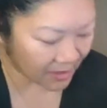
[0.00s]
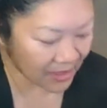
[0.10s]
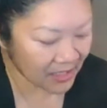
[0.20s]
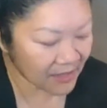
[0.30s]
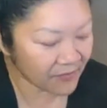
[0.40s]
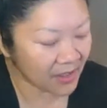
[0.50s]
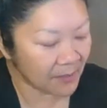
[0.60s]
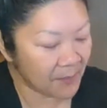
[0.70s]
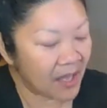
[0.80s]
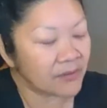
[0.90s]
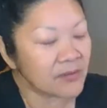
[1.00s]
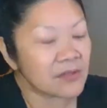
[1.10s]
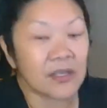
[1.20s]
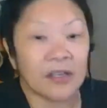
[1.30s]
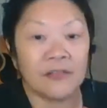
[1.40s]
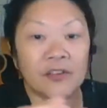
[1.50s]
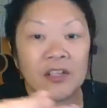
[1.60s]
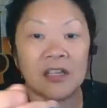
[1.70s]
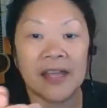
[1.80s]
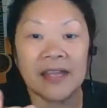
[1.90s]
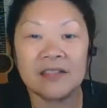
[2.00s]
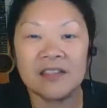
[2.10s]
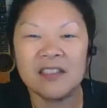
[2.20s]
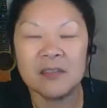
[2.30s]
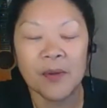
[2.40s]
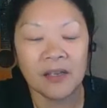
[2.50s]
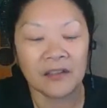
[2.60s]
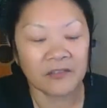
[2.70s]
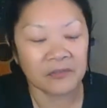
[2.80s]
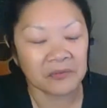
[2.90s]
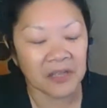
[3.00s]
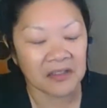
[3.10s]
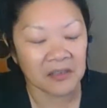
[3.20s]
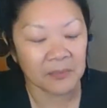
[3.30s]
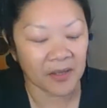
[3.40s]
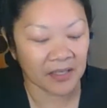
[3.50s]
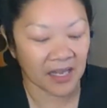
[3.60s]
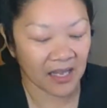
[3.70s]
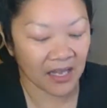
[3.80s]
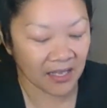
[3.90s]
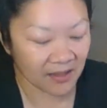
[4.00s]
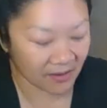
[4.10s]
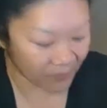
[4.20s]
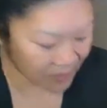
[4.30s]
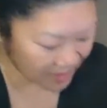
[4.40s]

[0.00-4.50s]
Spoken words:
even amounts of clay. So this is about I think about 1/8 of a